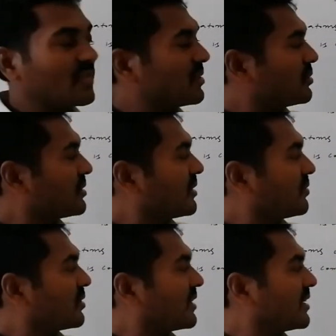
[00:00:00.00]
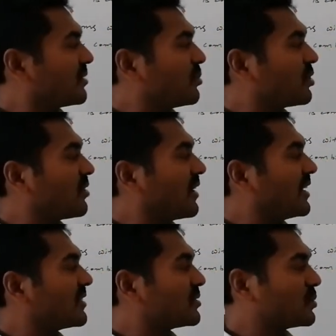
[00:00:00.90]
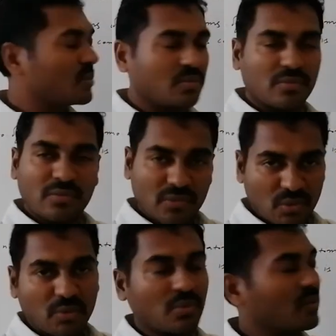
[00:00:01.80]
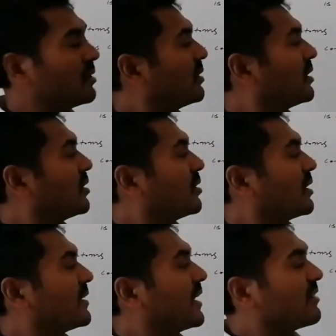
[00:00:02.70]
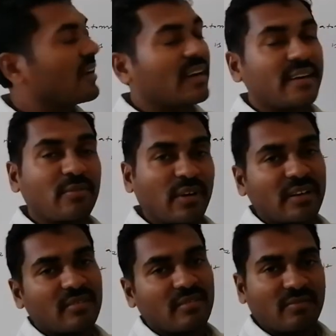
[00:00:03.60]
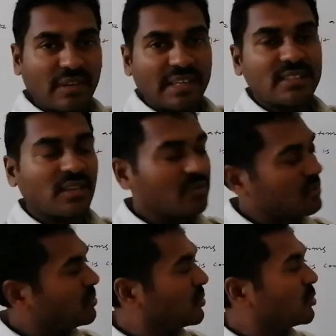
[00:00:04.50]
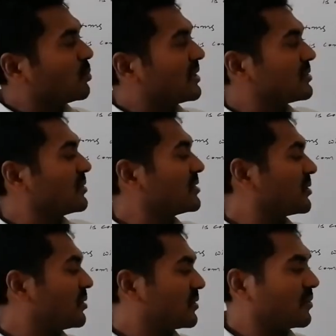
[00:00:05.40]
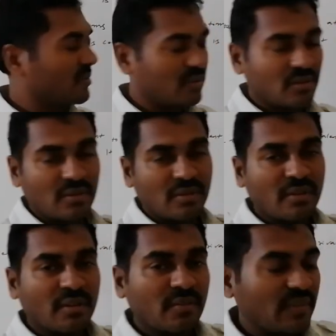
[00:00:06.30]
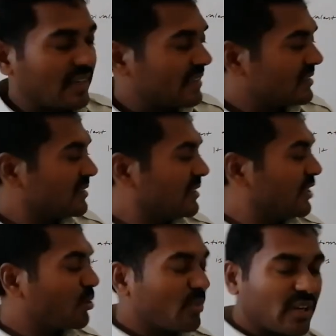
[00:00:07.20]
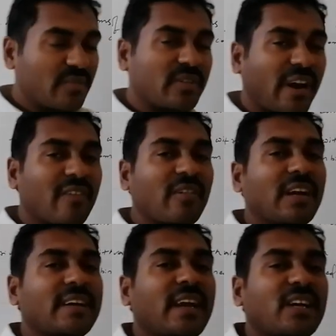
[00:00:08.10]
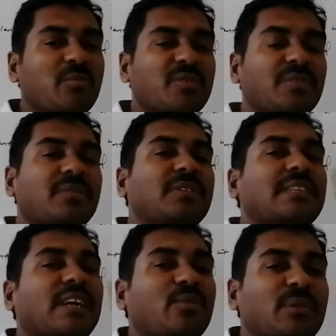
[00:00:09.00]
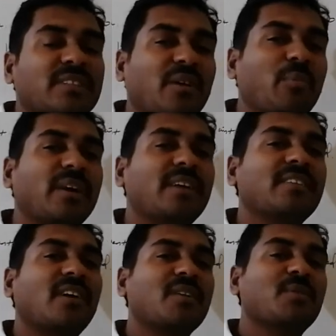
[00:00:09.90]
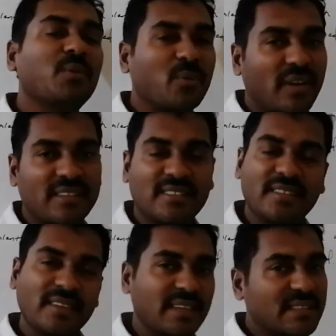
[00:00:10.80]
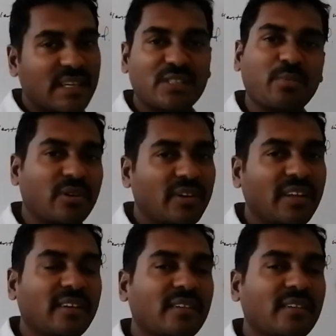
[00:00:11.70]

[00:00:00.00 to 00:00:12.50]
So therefore here monovalent 2 and divalent 1 is of 2 plus 2 is equal to 4. Whereas the number of trivalent atoms with which atom is combined is also known as its corresponding